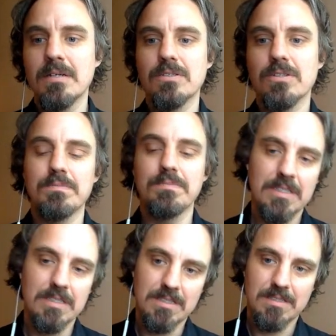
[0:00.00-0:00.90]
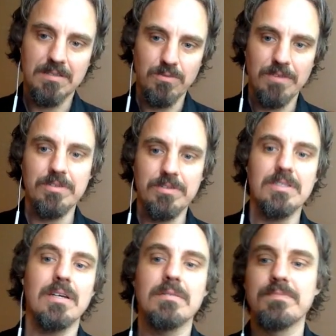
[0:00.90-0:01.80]
So this is a reference
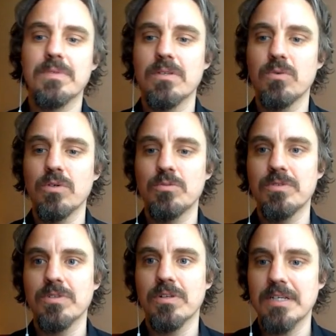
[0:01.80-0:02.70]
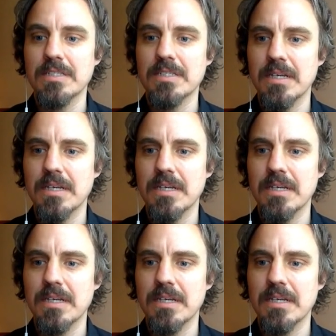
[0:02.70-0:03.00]
here, the one who moves all things.